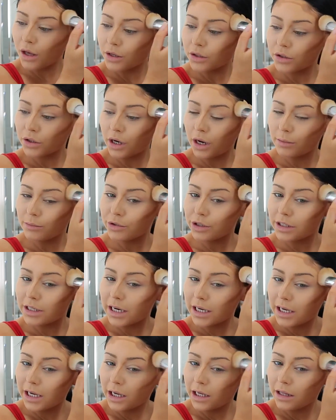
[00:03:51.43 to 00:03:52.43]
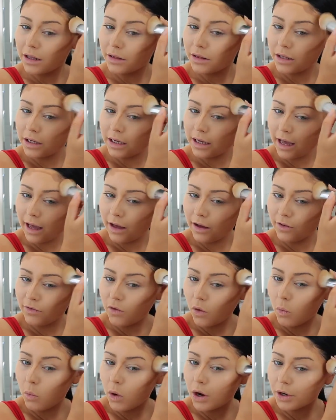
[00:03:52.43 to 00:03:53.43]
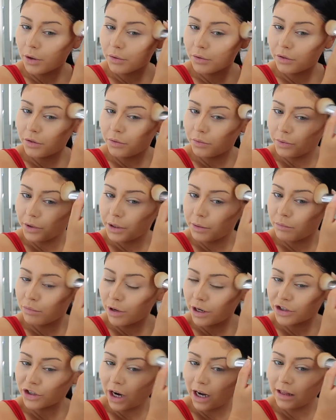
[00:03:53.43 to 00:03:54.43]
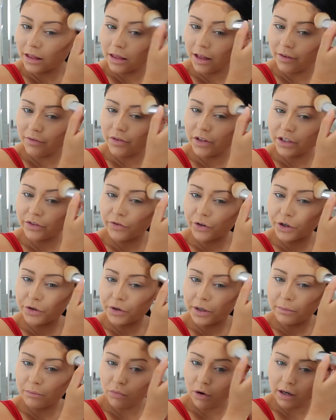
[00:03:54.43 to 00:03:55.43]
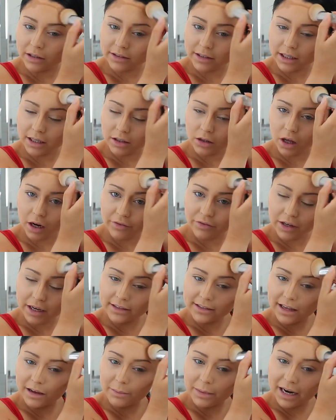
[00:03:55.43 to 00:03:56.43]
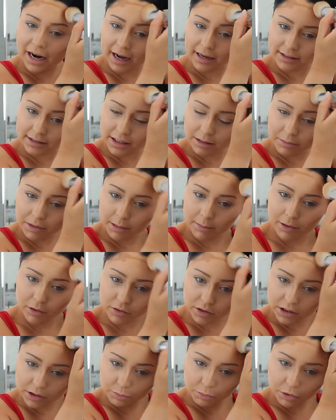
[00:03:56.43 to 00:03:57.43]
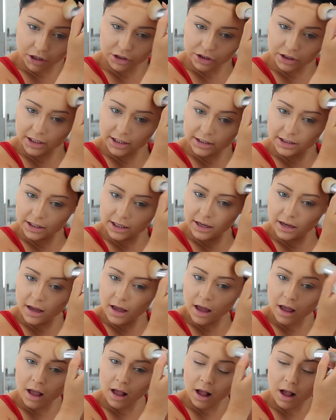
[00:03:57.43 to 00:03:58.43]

So now I'm just taking the e.l.f. 103 brush. I love this for cream bronzing. A lot of you guys have been asking me about this brush lately.